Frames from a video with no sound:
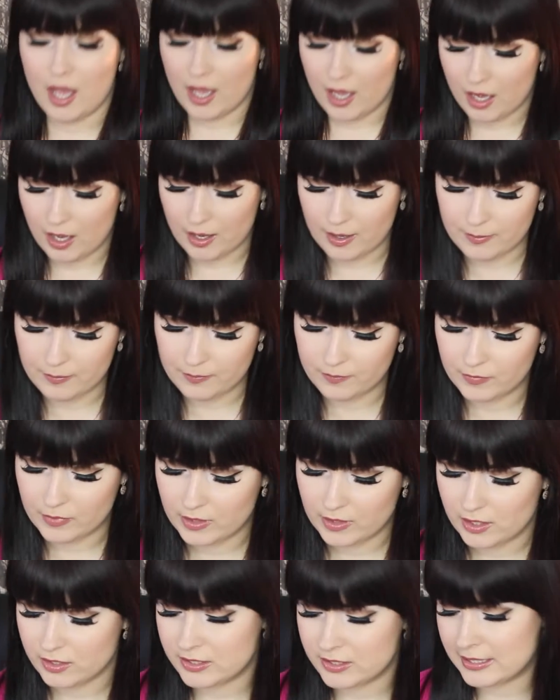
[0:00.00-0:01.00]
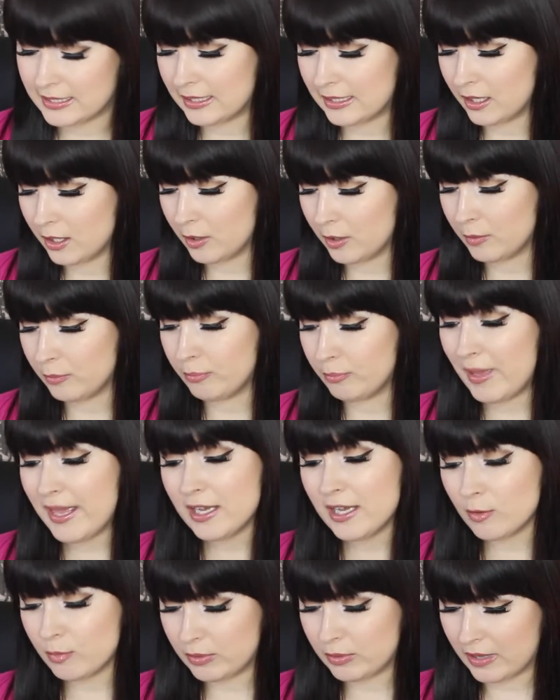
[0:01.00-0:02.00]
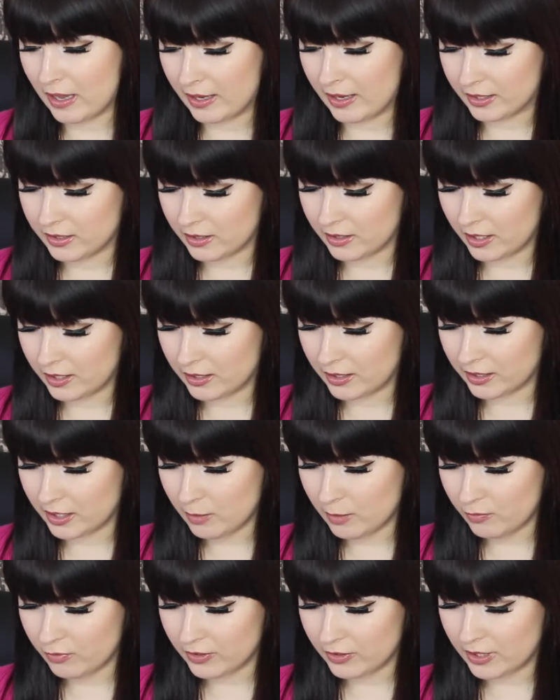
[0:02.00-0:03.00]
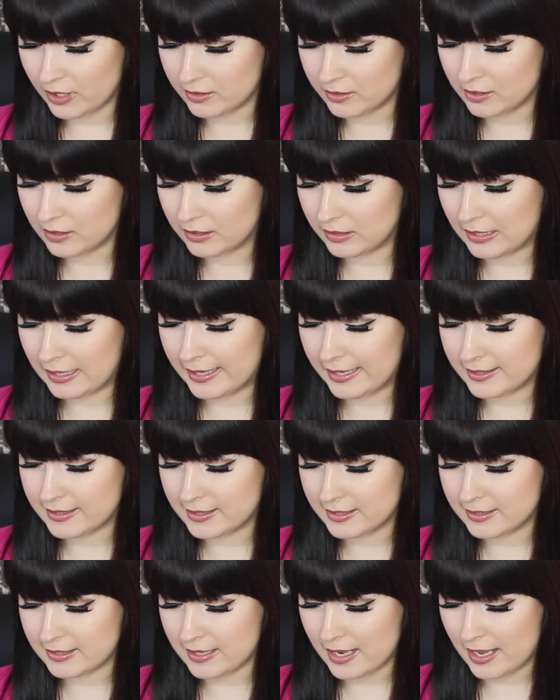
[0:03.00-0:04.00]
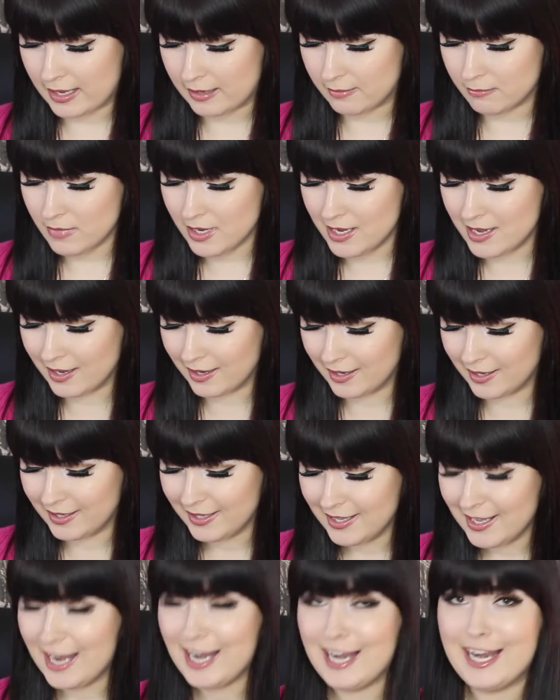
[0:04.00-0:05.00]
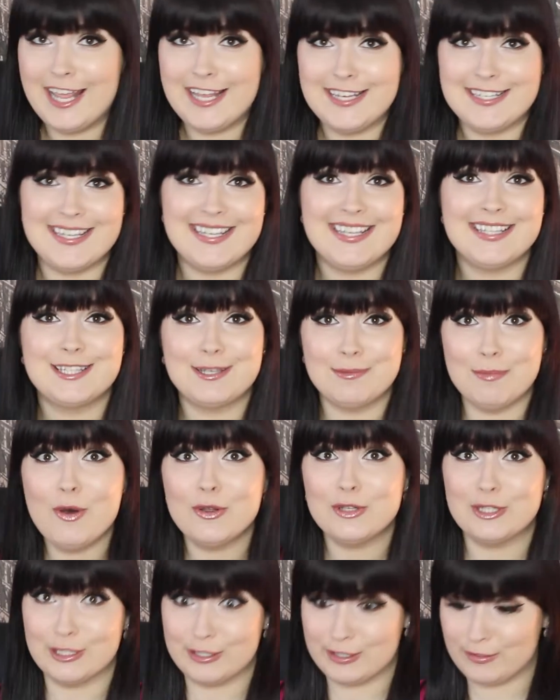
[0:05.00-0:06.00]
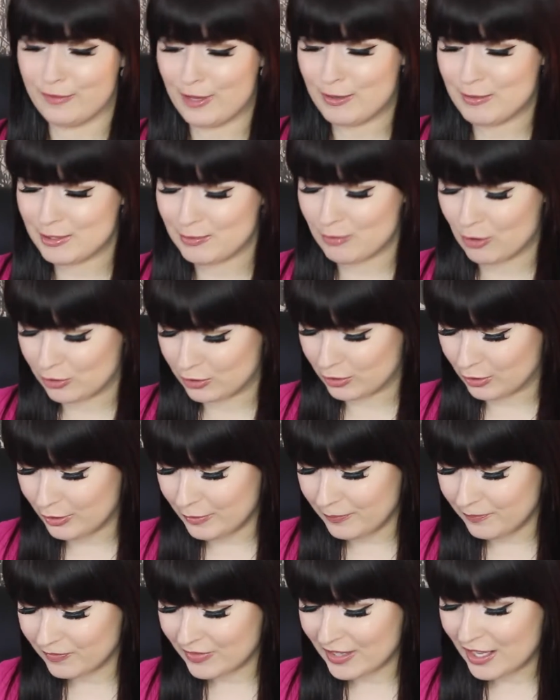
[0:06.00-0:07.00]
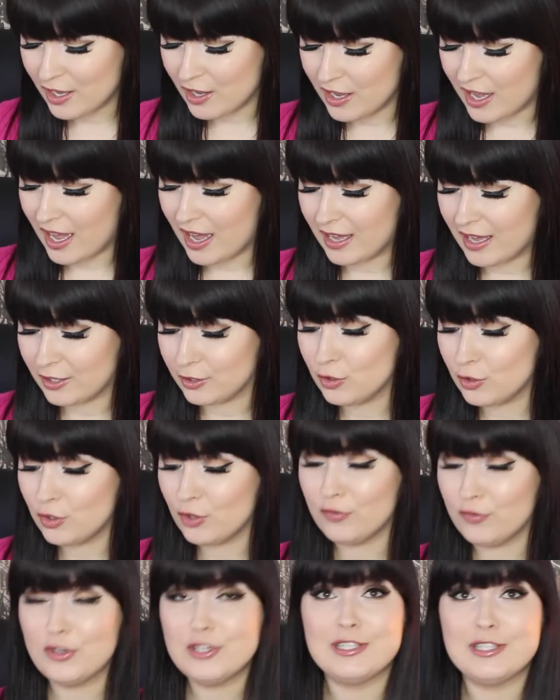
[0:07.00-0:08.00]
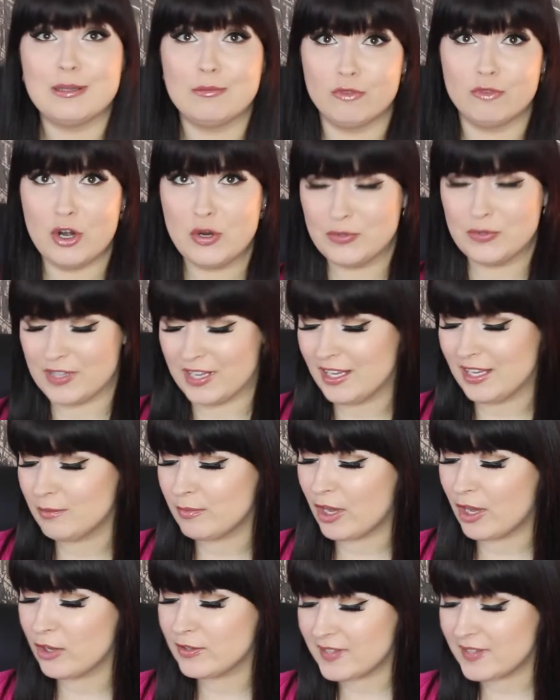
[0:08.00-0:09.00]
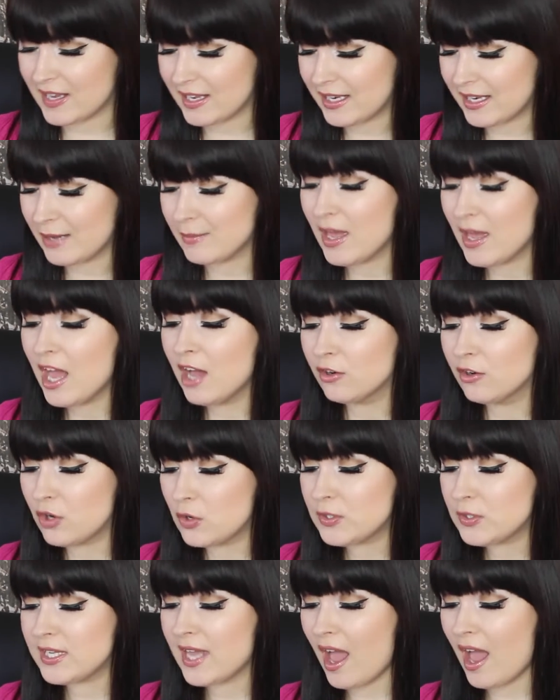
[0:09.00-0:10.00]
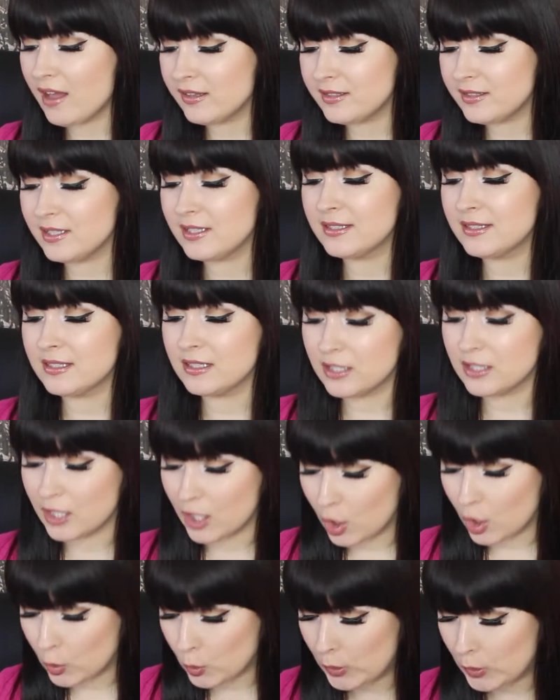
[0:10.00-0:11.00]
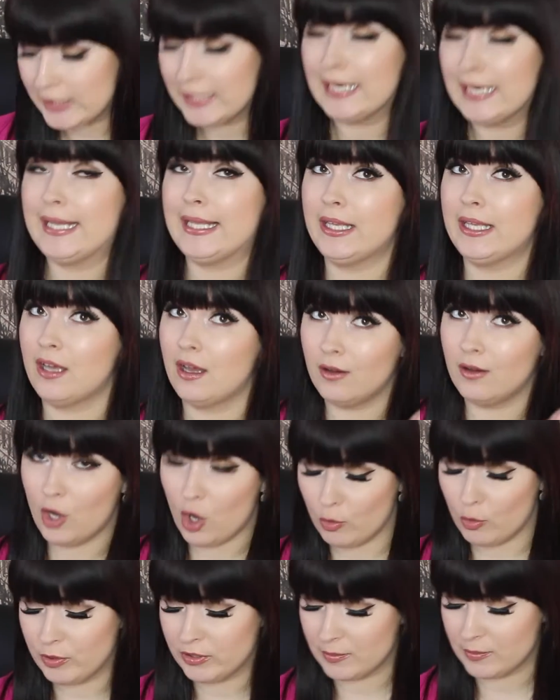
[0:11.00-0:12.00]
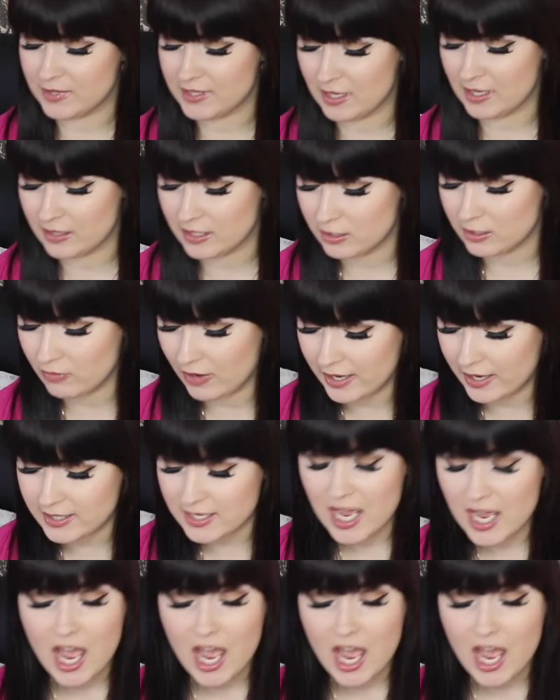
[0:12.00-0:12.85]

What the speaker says: there is a makeup line, and I keep forgetting the lady's name. Lady, it's a model, it's a famous model. I know her first name Rosie, but her second name Rosie Huntington Whitley. I'm hoping I'm saying this right.